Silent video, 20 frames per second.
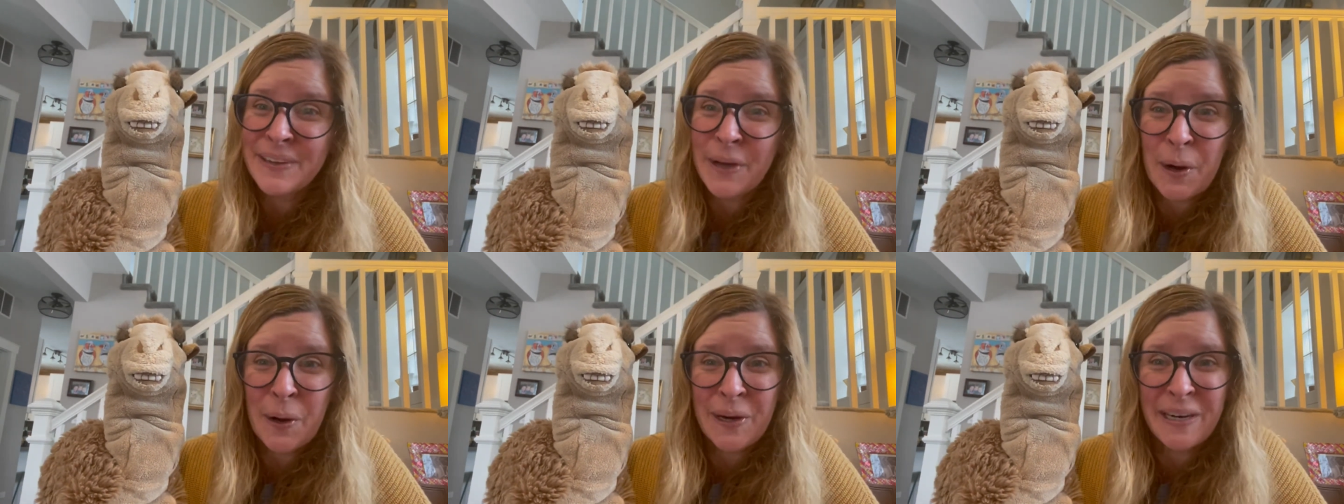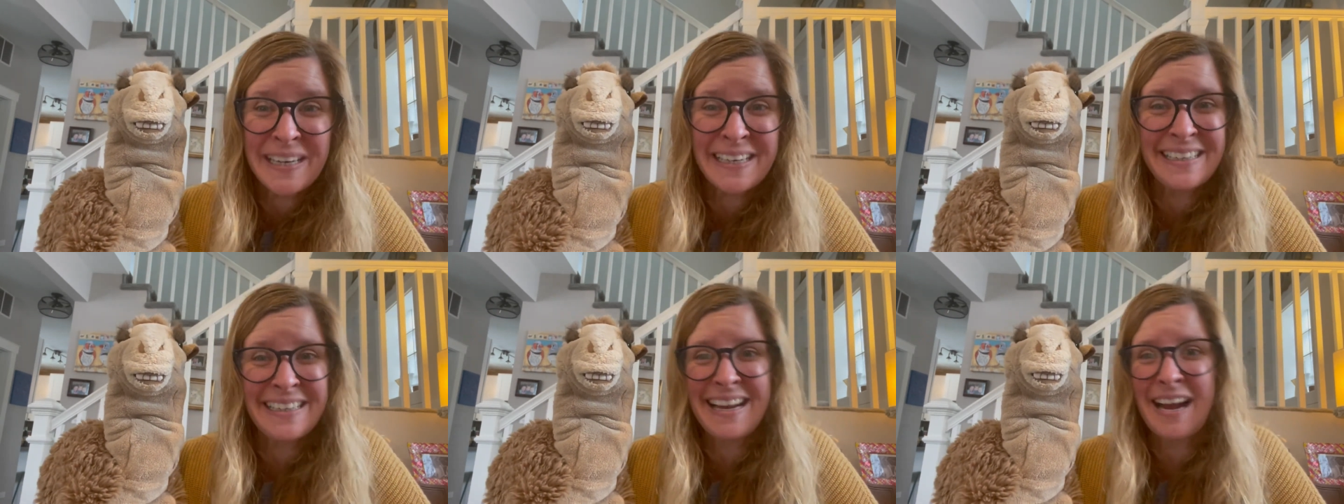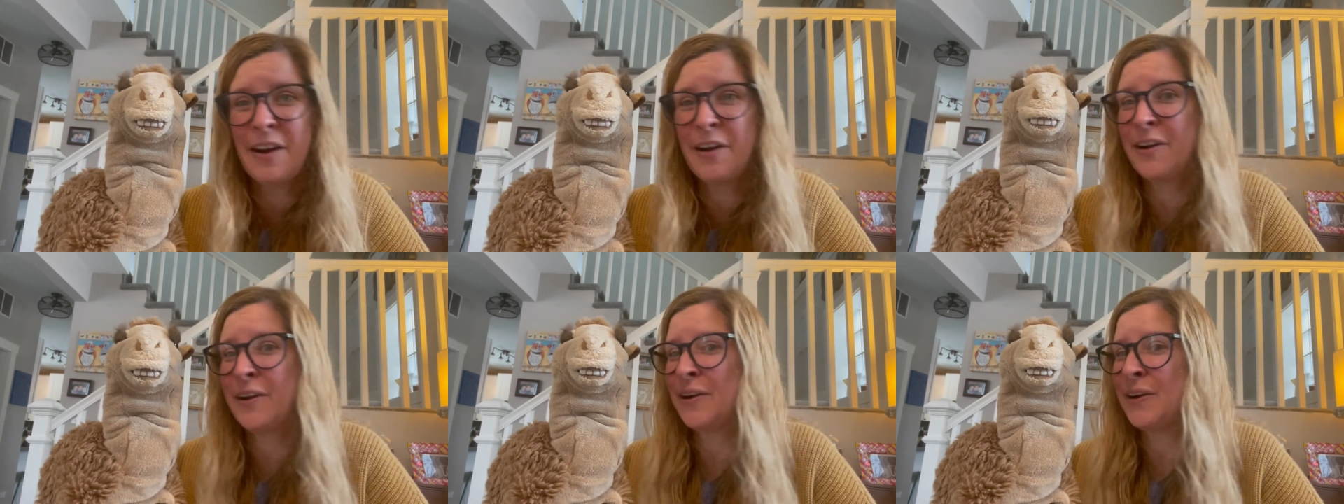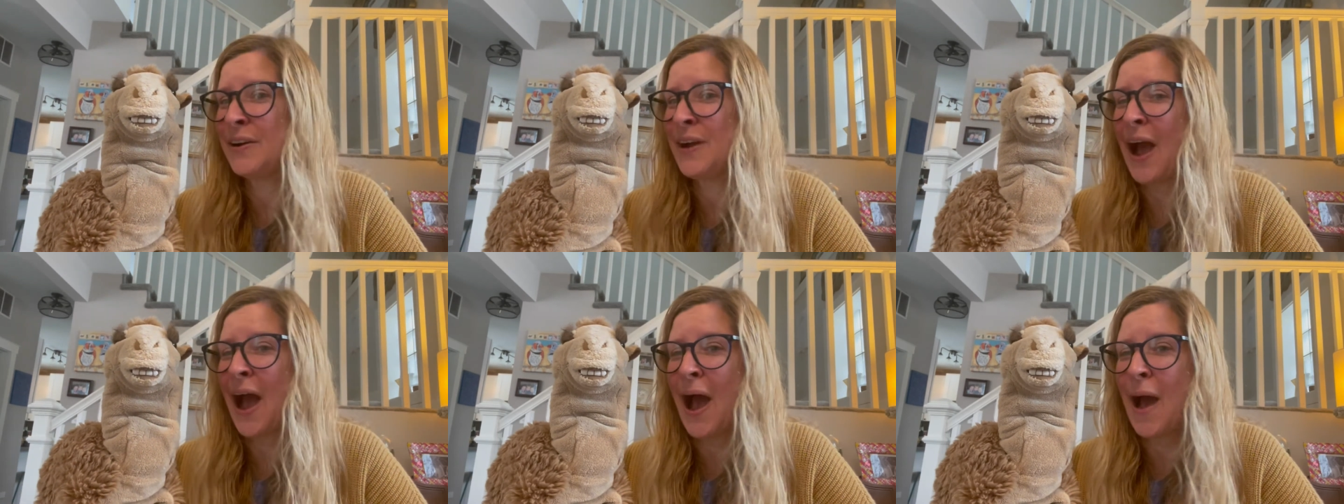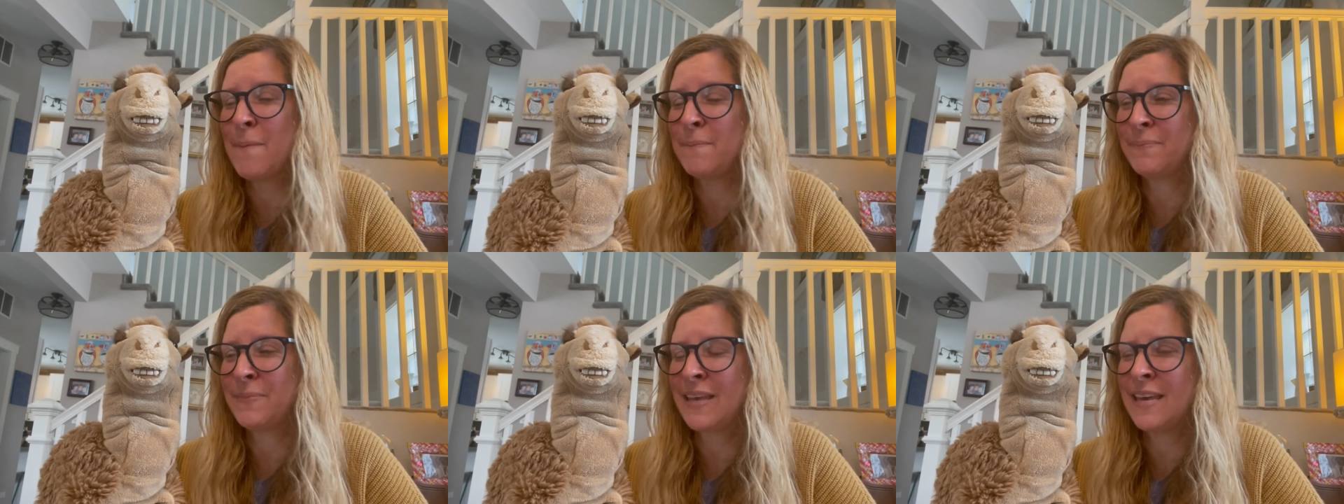or, or
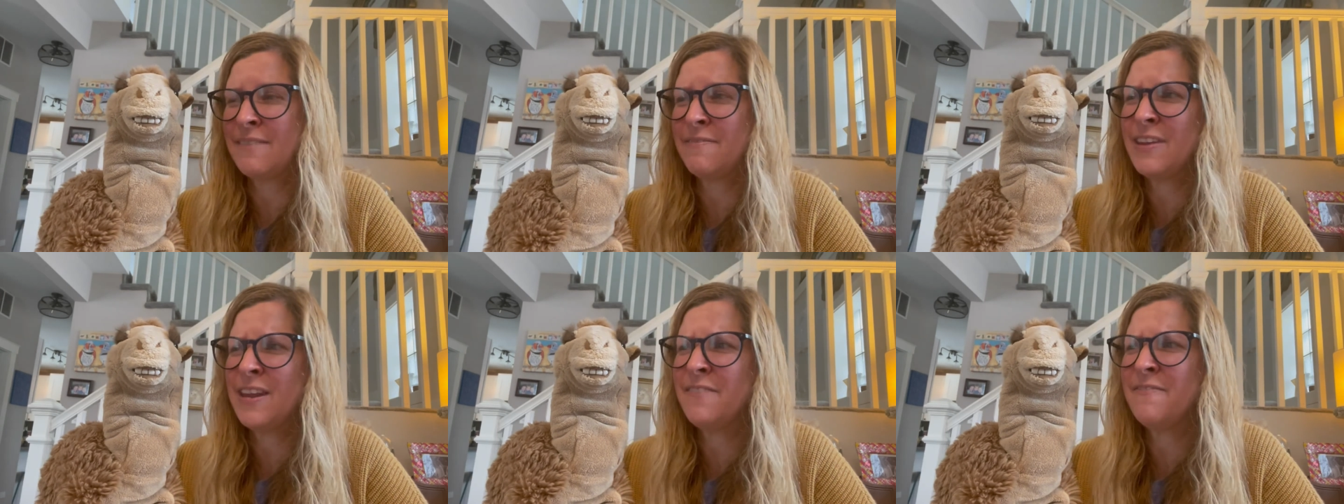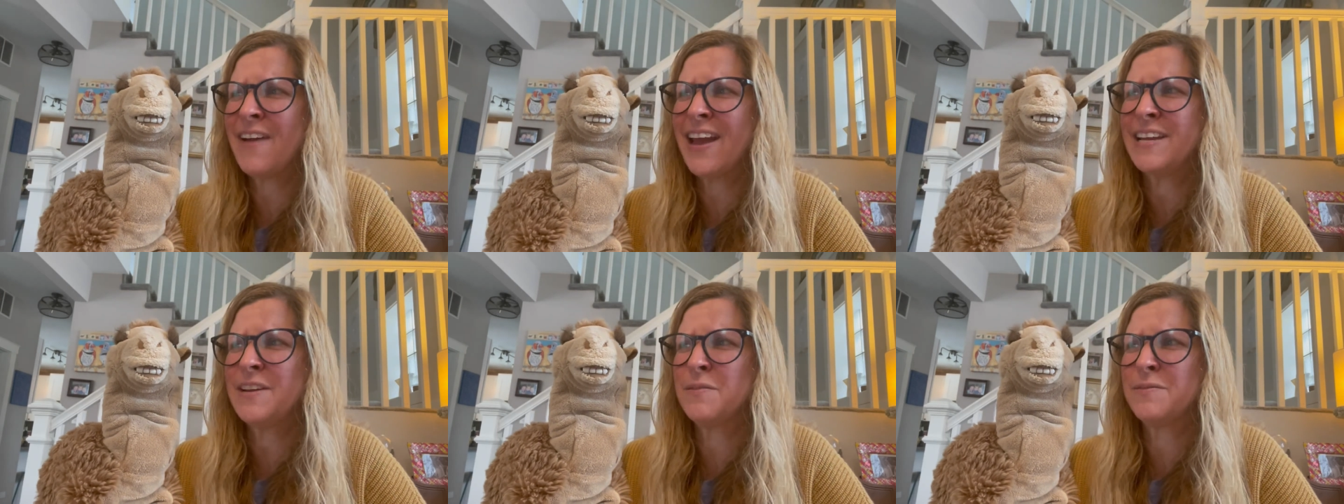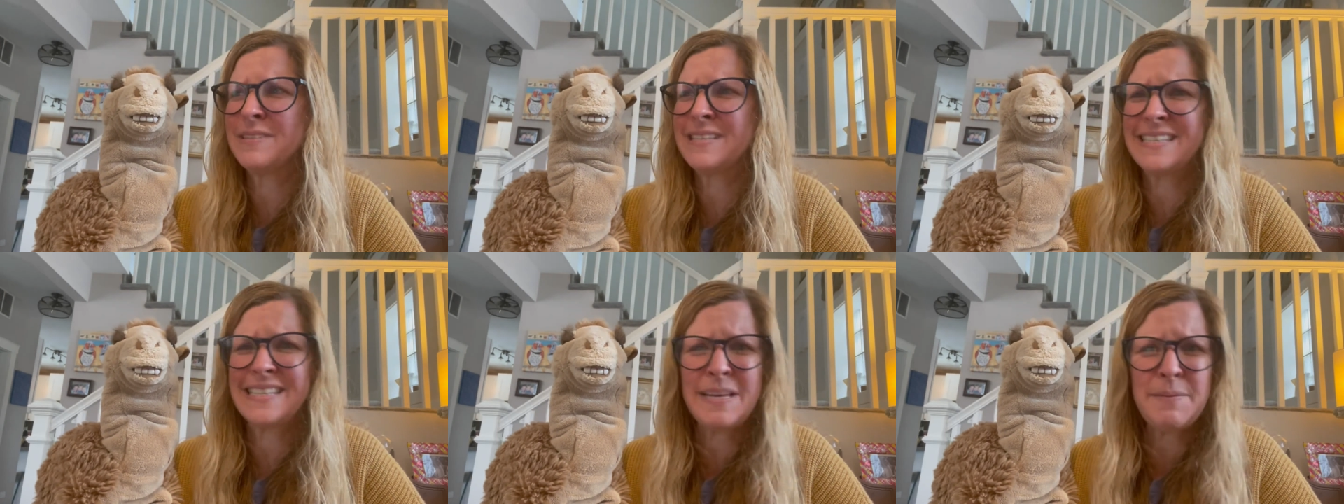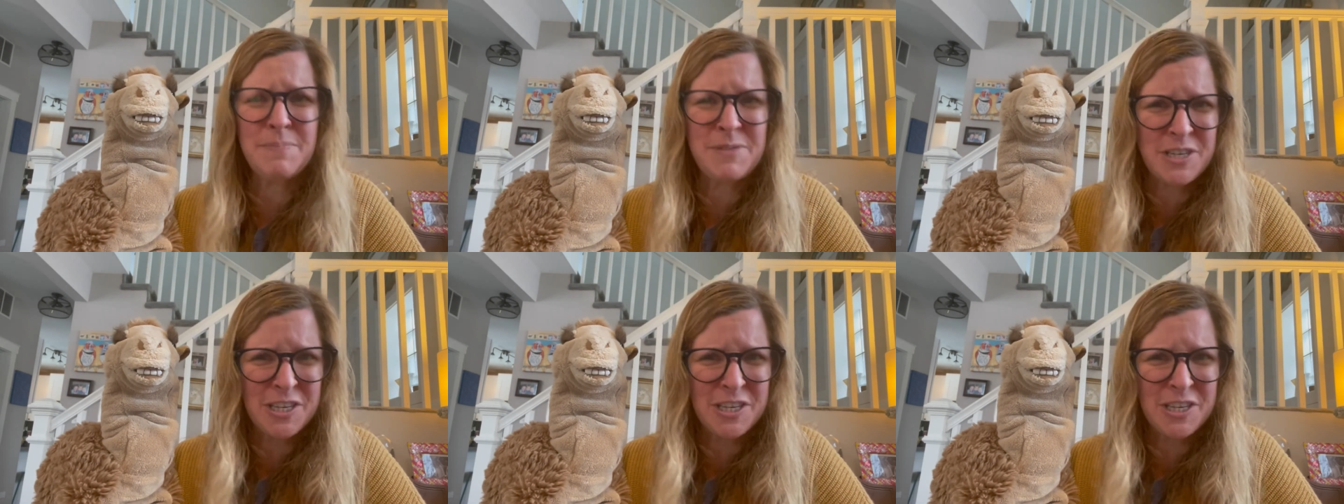um, even if I don't sleep,